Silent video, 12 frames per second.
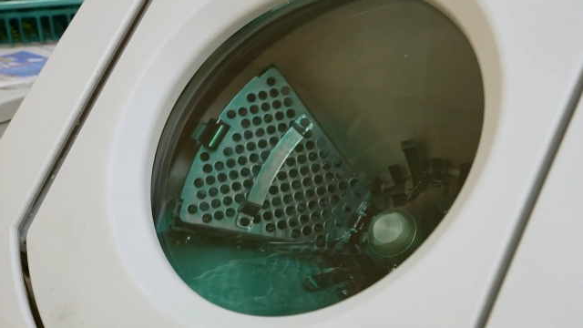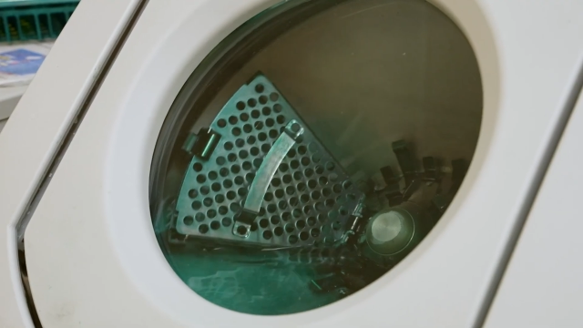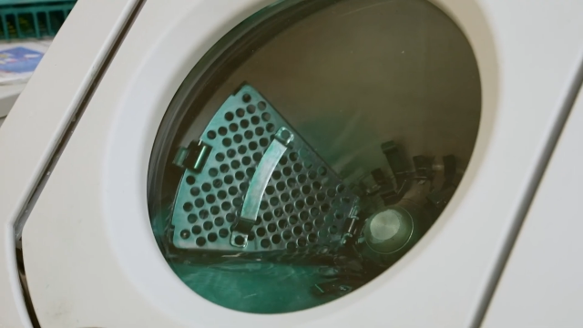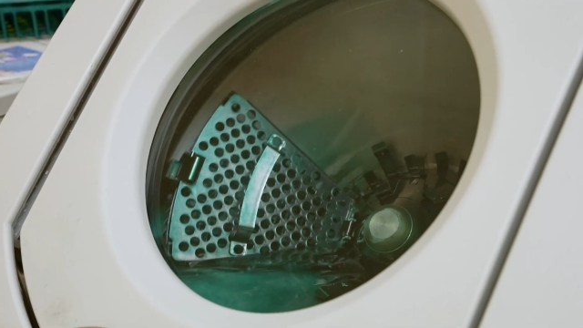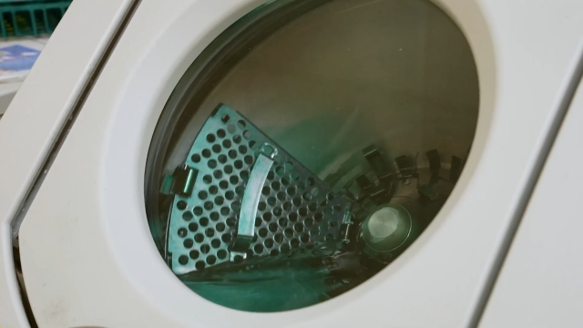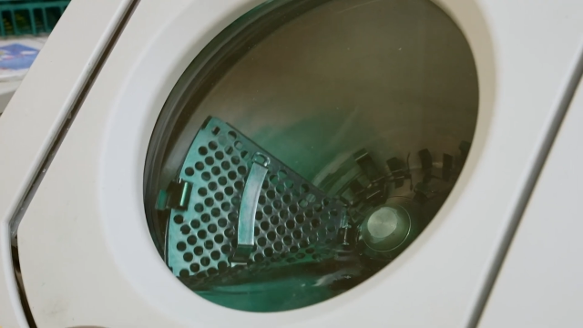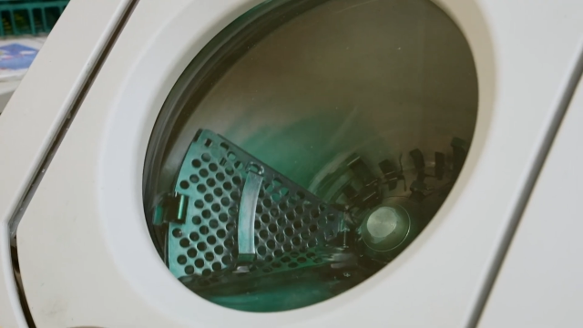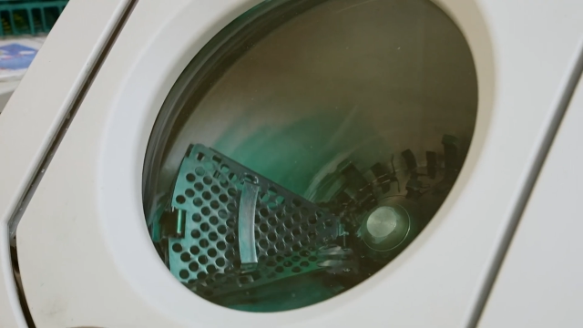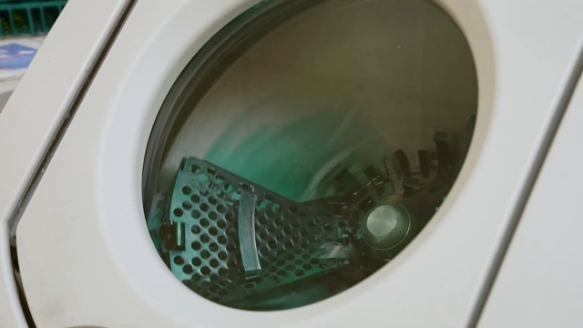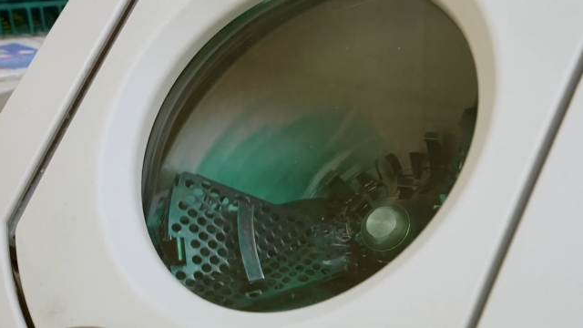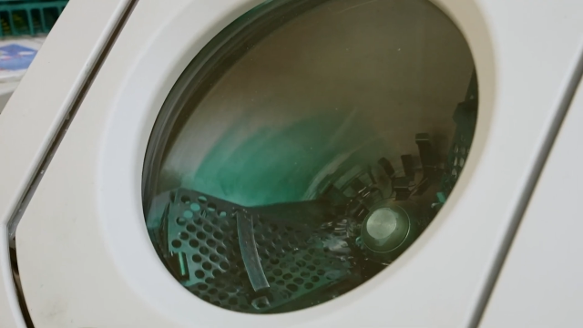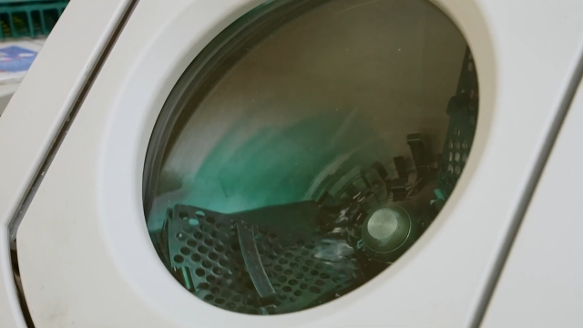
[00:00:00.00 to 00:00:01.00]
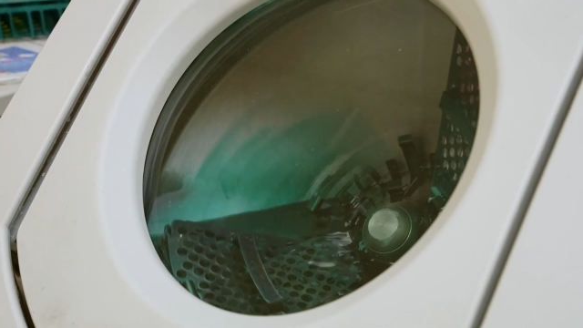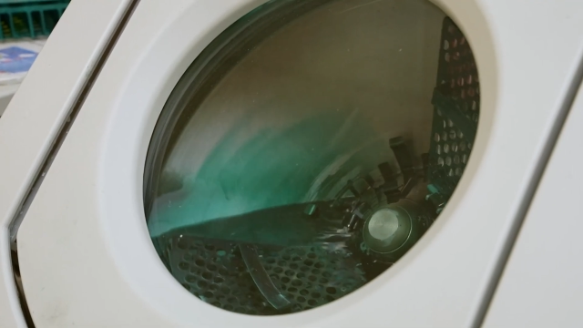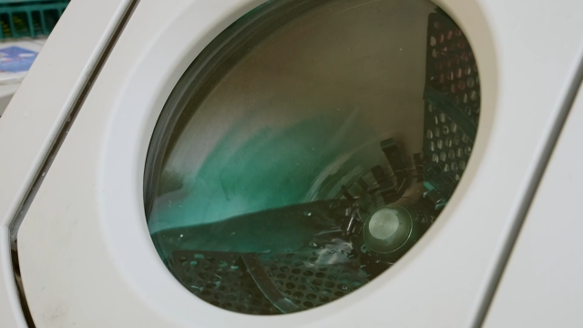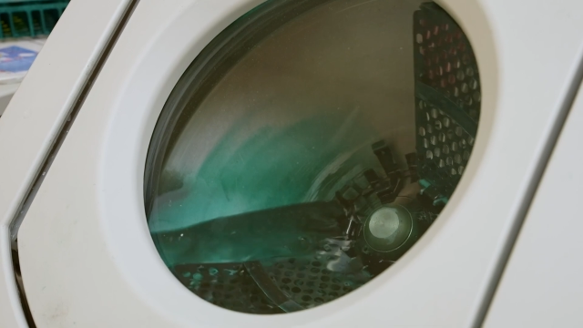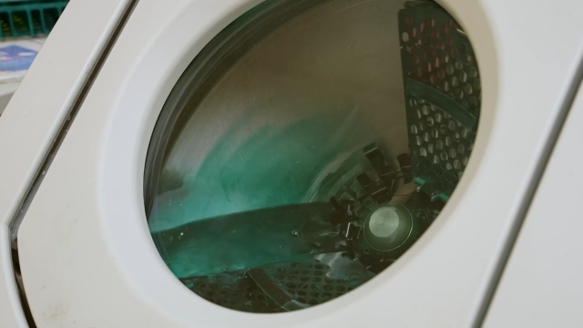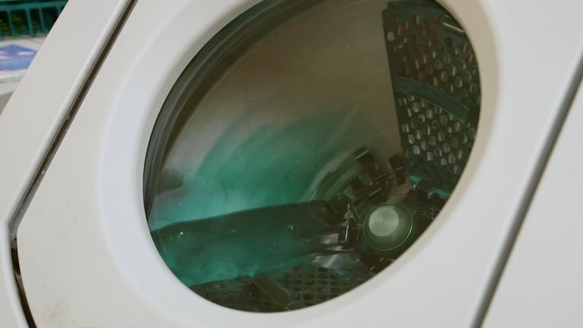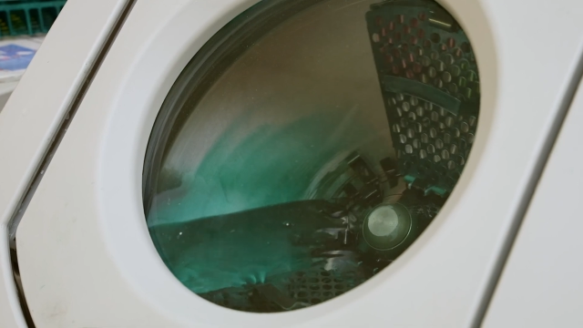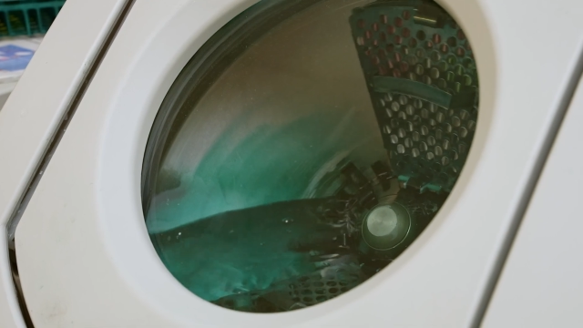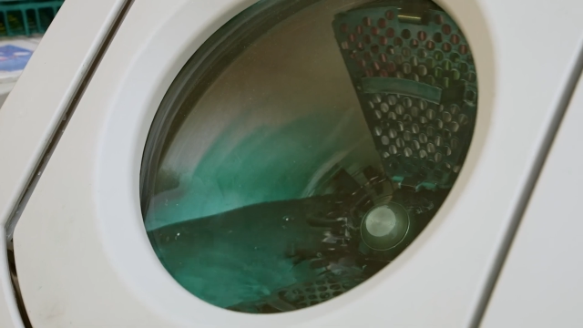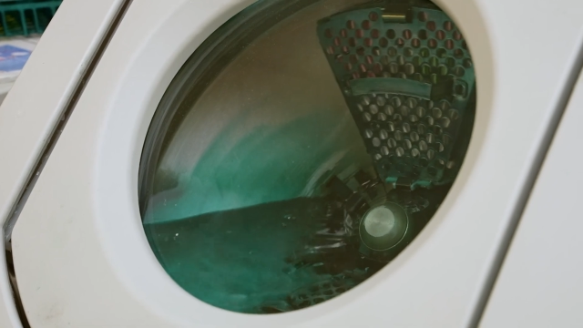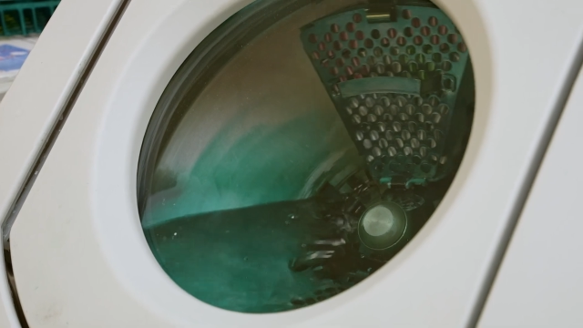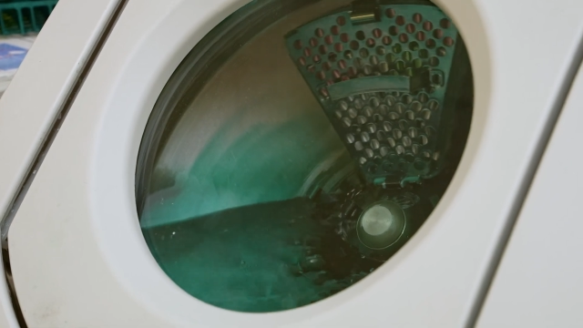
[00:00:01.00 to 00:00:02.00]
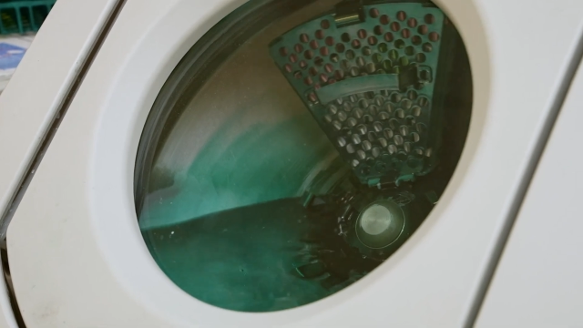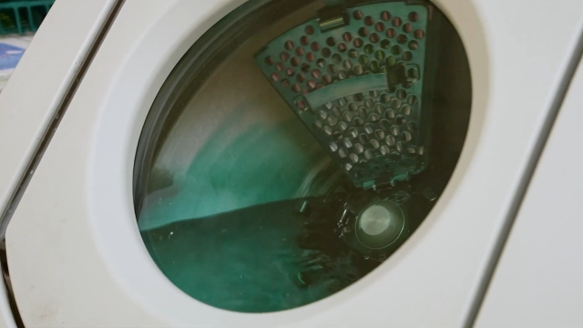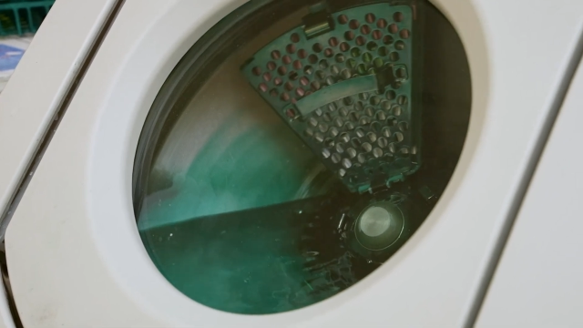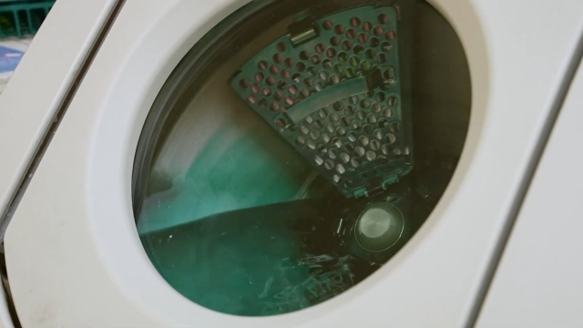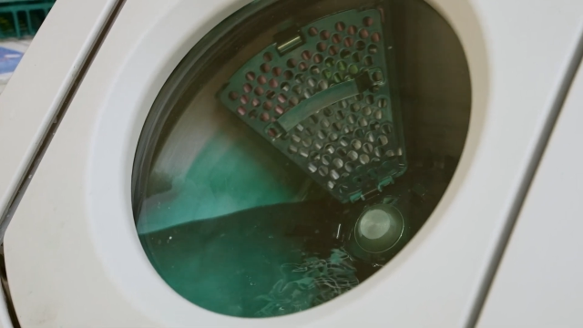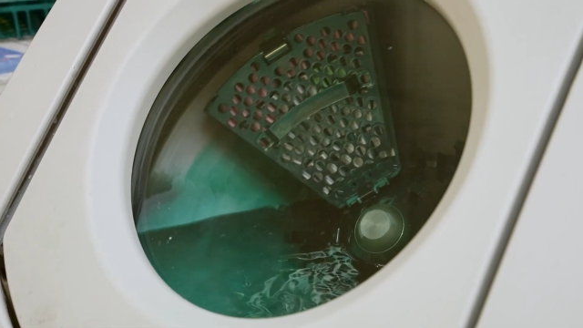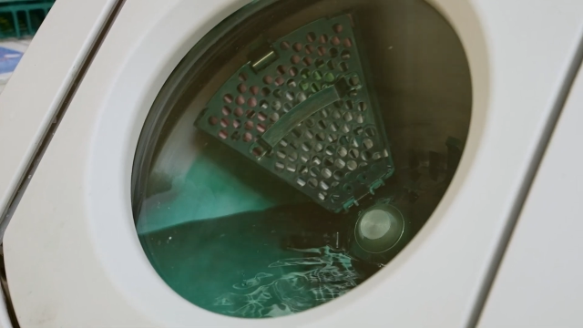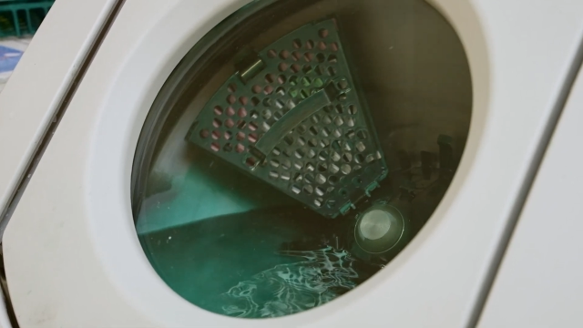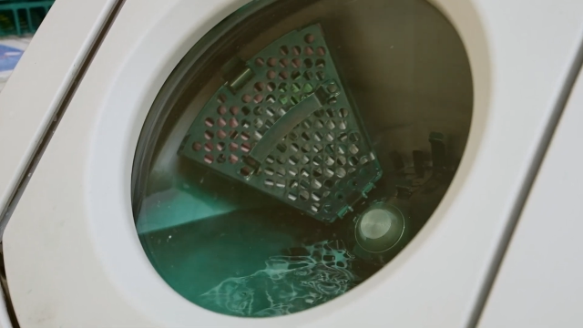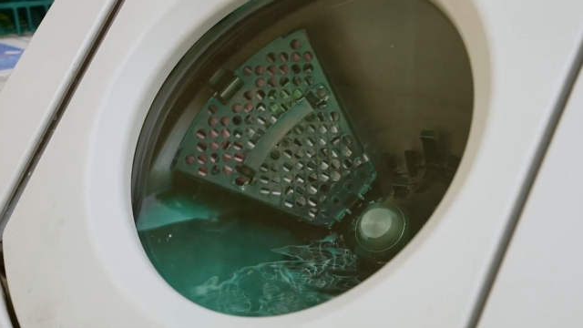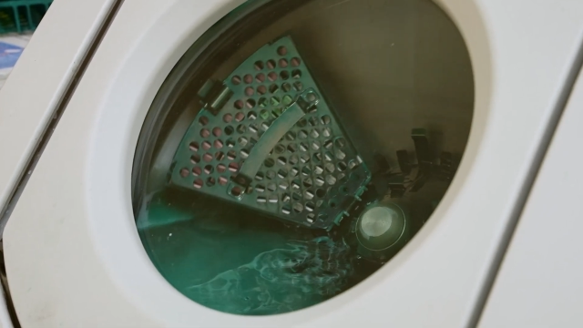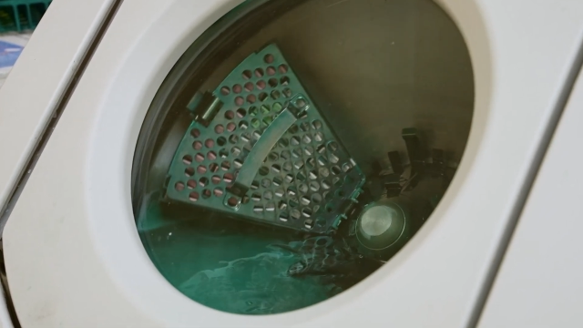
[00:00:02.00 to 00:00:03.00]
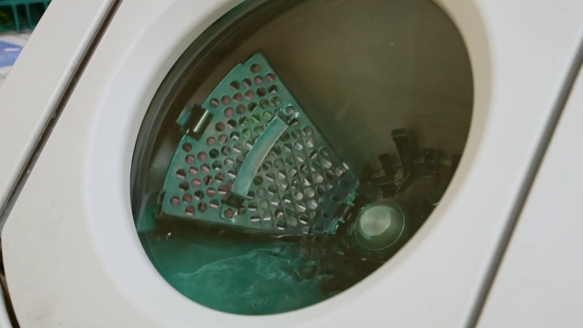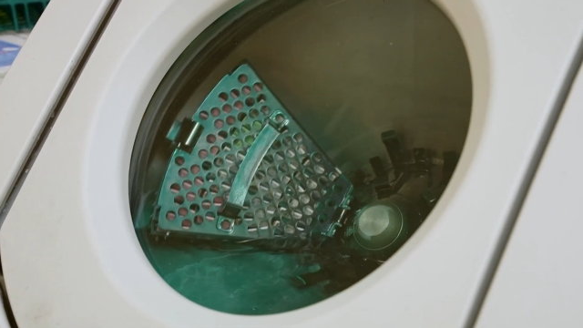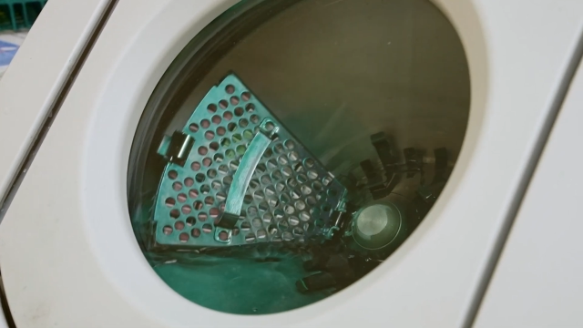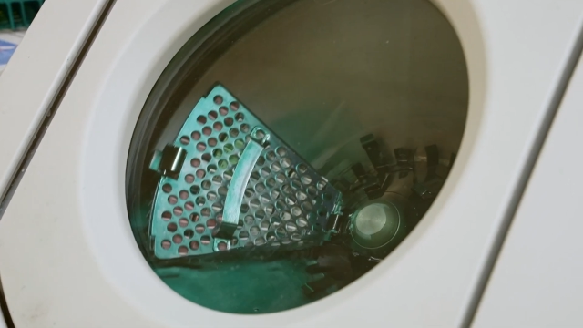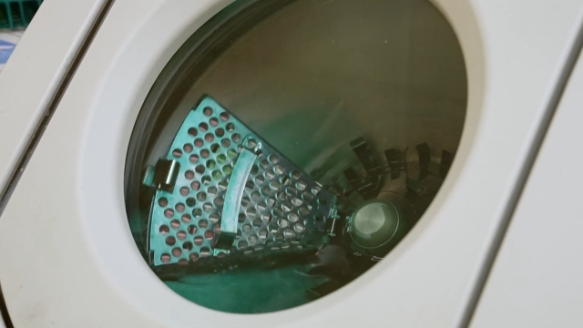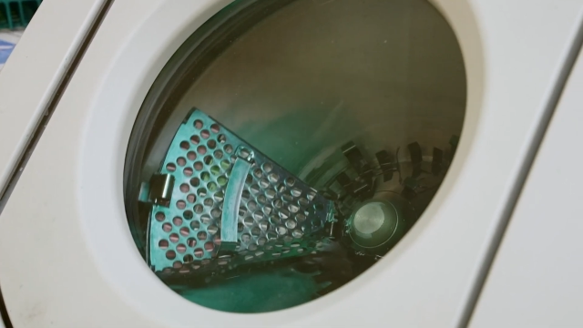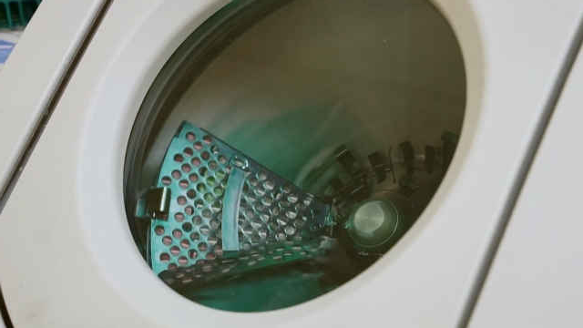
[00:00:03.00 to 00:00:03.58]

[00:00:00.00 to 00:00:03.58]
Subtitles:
(no speaker visible)